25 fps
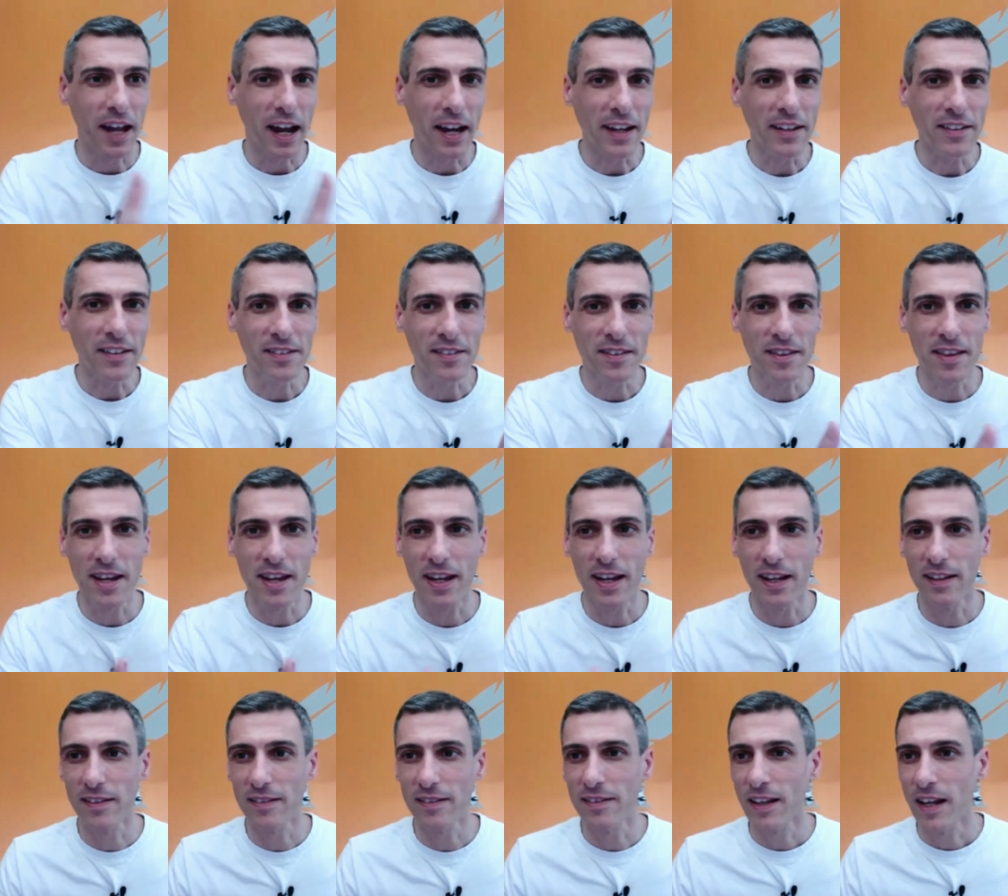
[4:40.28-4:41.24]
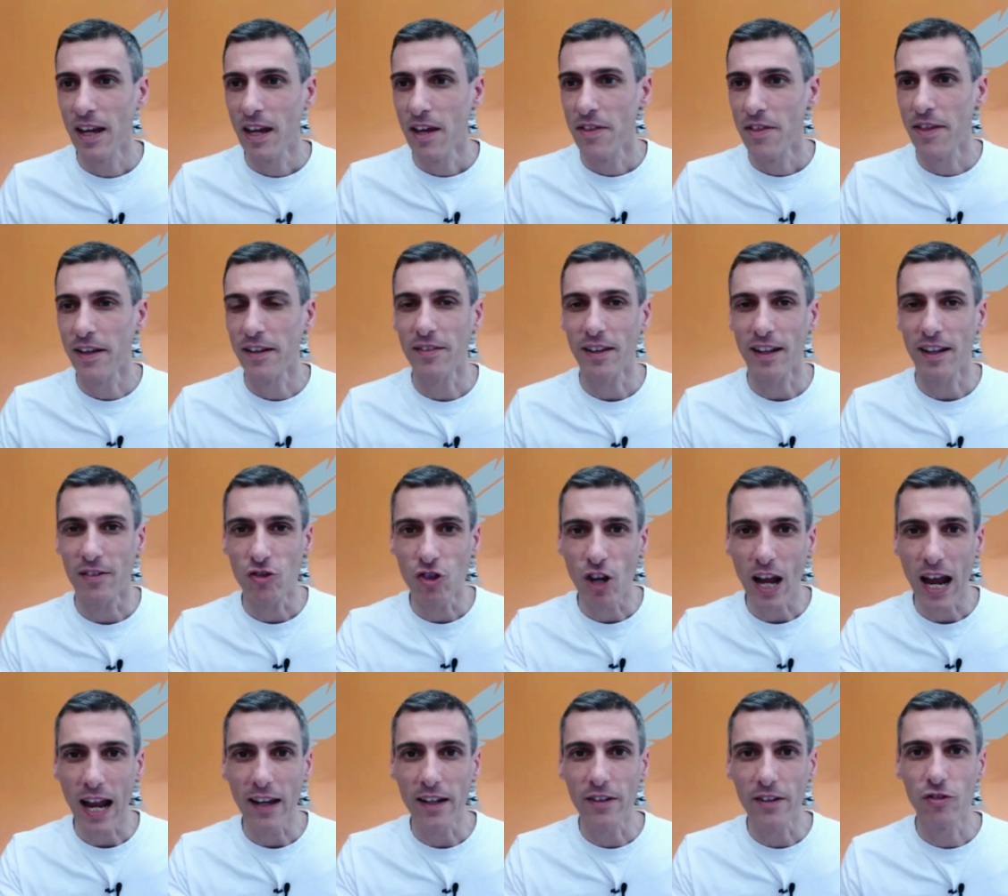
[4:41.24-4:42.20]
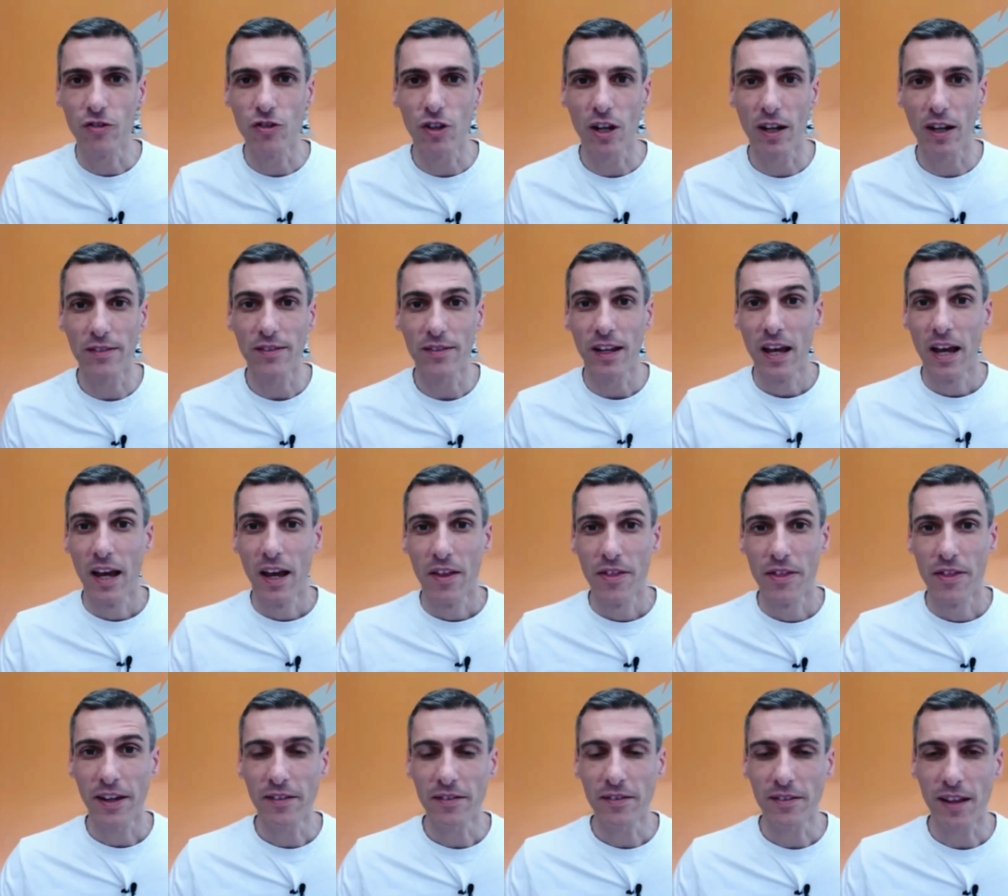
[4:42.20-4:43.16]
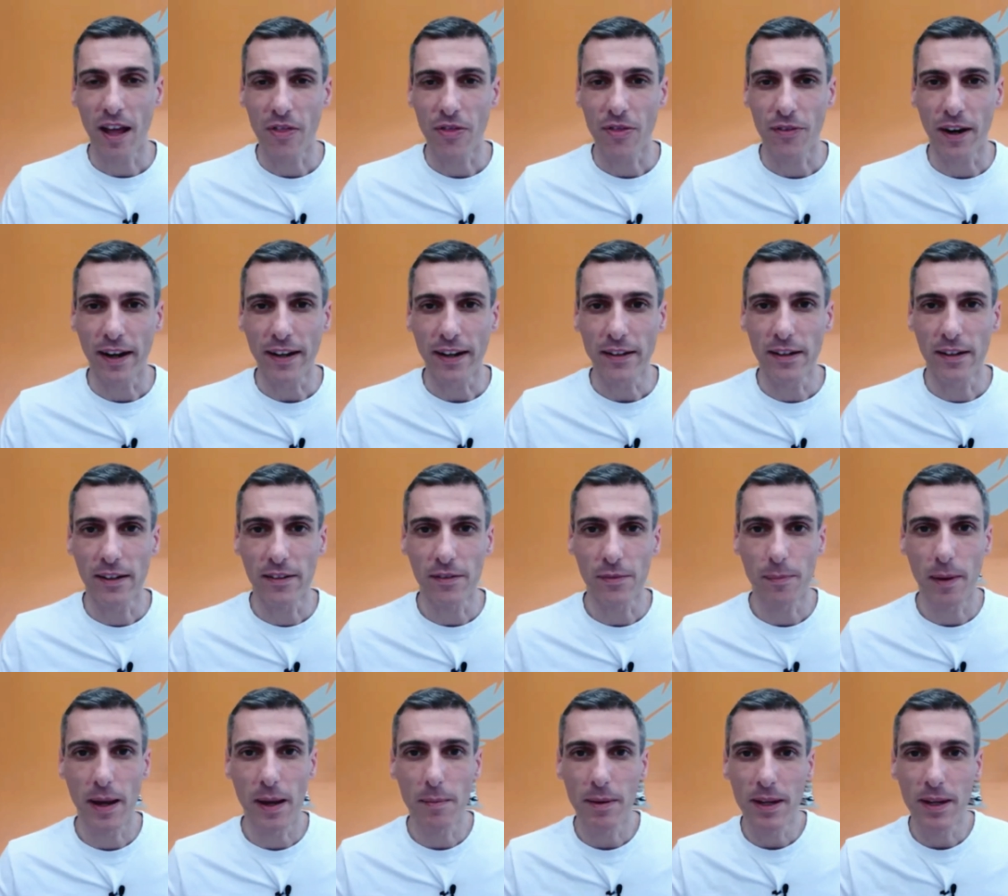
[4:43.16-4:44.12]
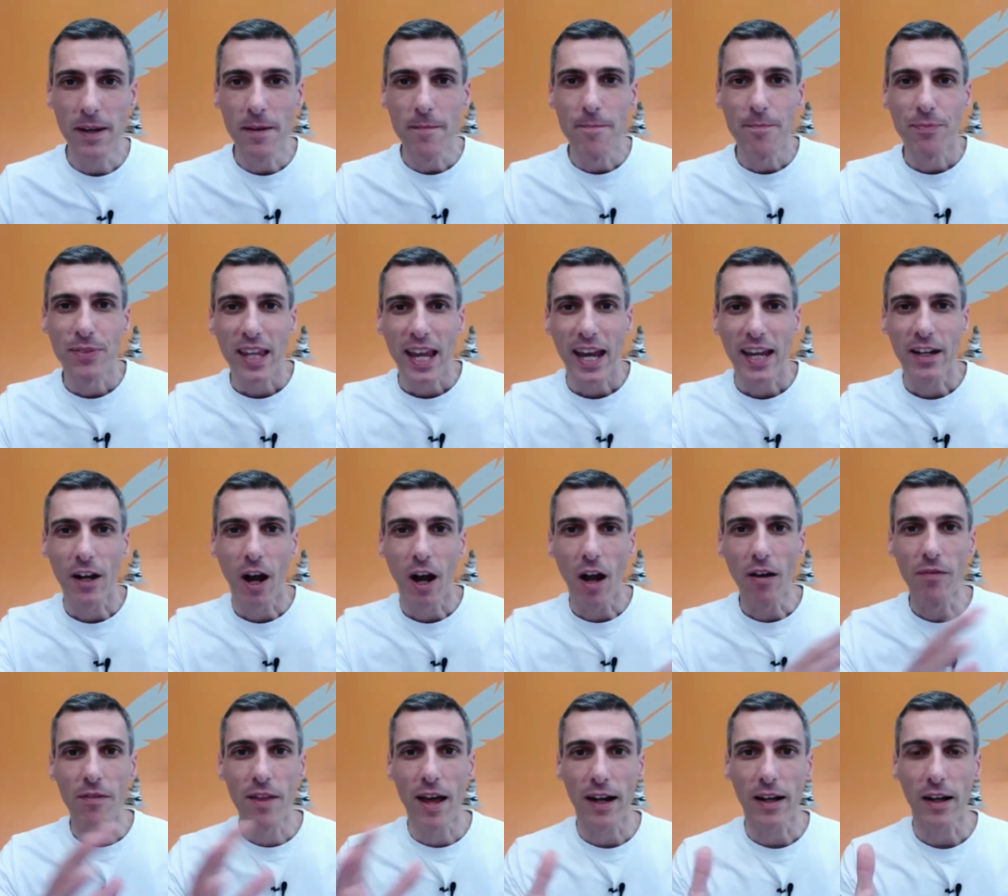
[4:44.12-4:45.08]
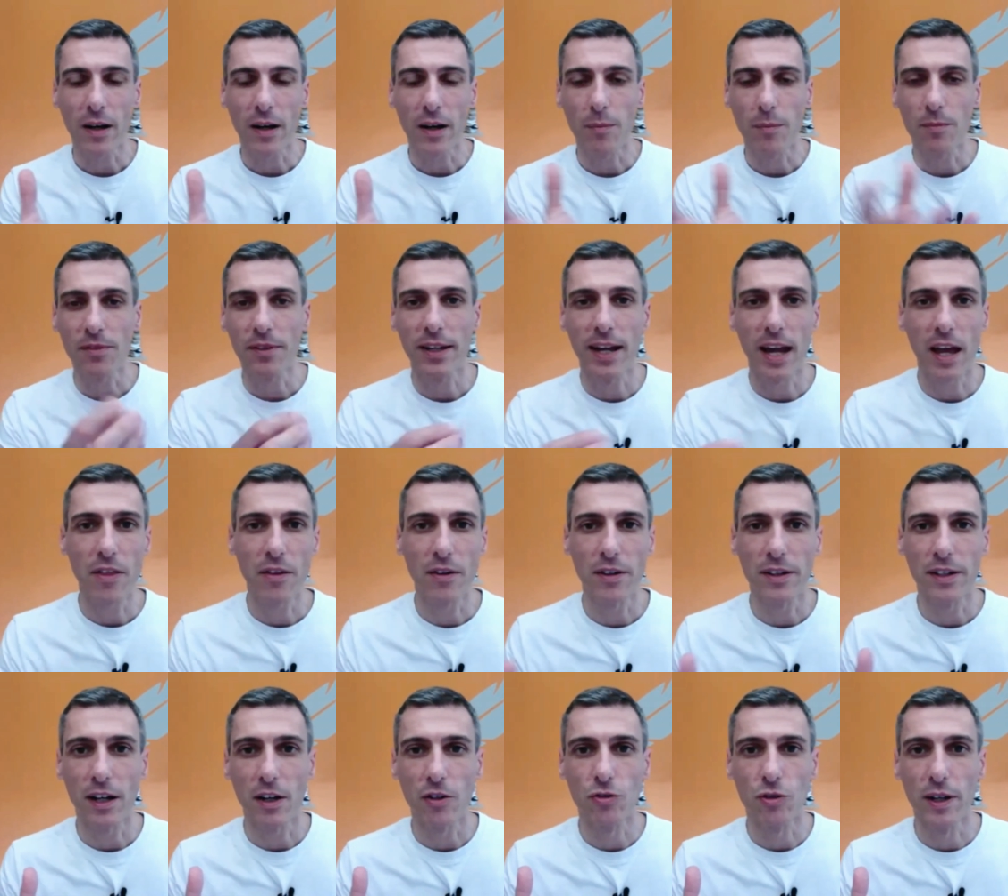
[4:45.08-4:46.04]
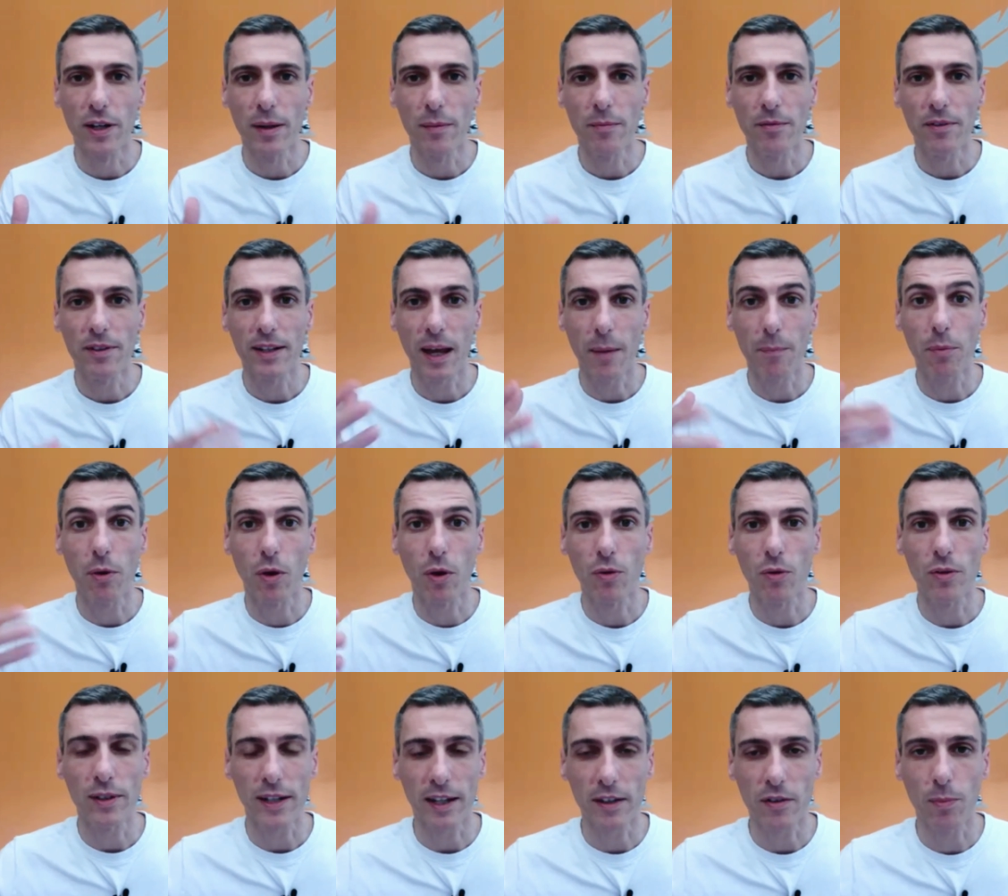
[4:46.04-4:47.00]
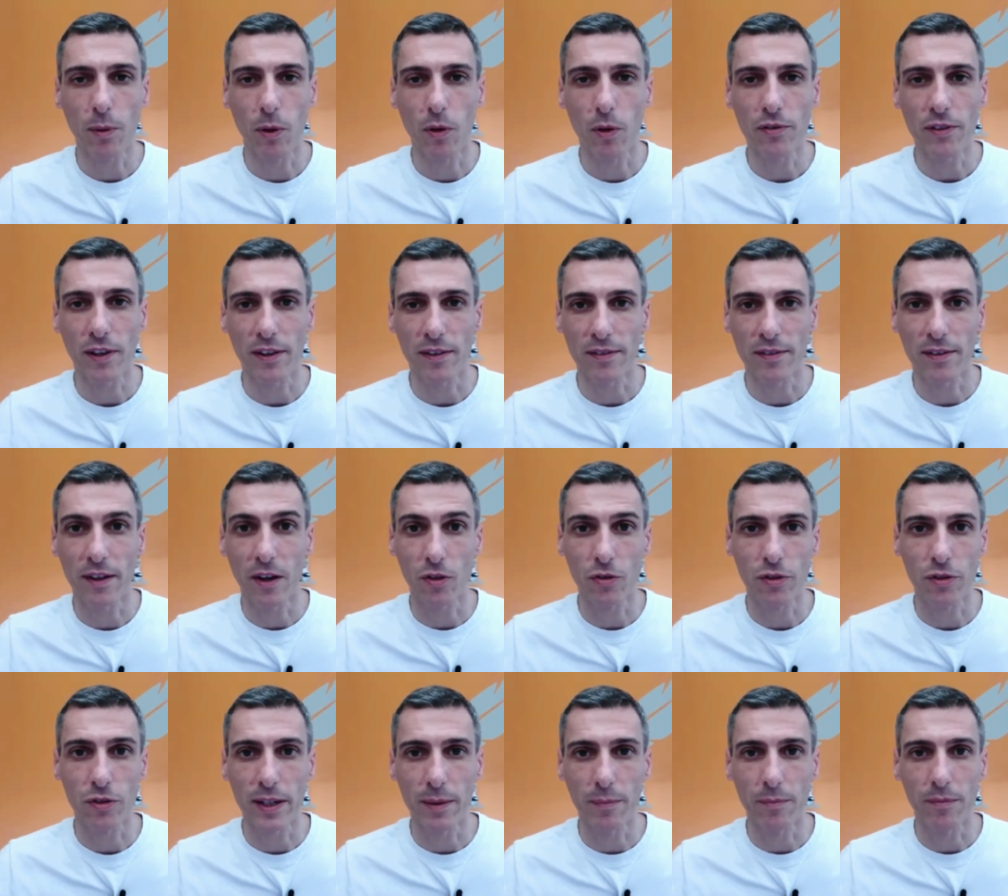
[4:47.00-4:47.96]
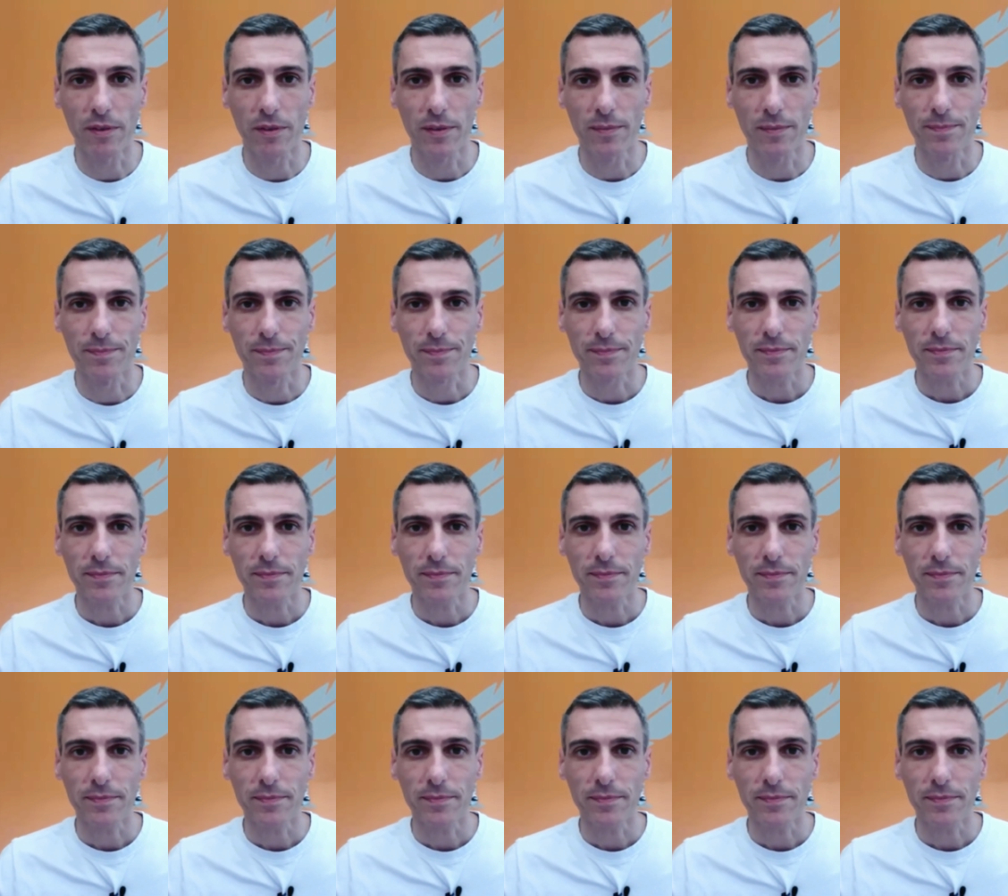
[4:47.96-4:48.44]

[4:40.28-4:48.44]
nice things, things that challenge us, things that threaten us maybe, and all of that comes together in our dreams and gets processed in our dreams.